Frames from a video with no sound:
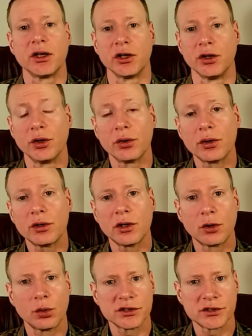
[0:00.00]

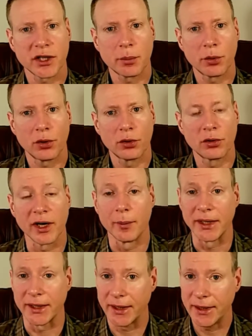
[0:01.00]
neuro-linguistic
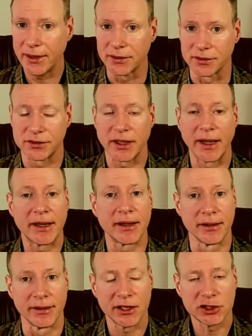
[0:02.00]
programming is a
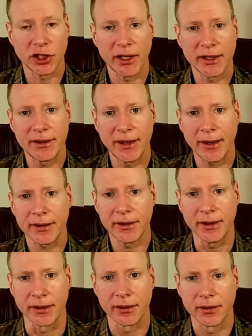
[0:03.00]
conditioning
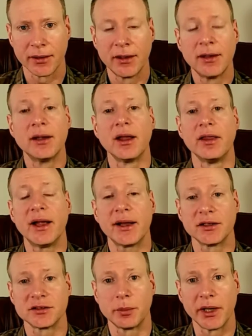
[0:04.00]
technique that
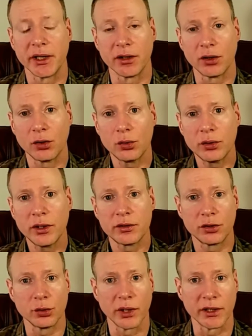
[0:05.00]
has been known
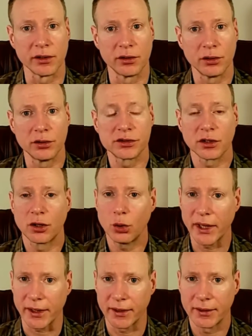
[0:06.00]
to induce
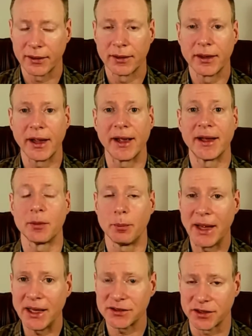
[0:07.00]
quick and
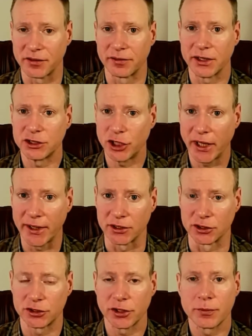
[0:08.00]
massive
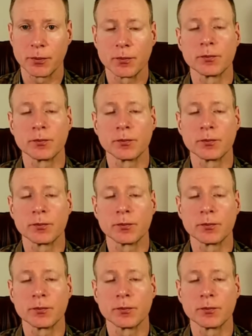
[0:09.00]
change.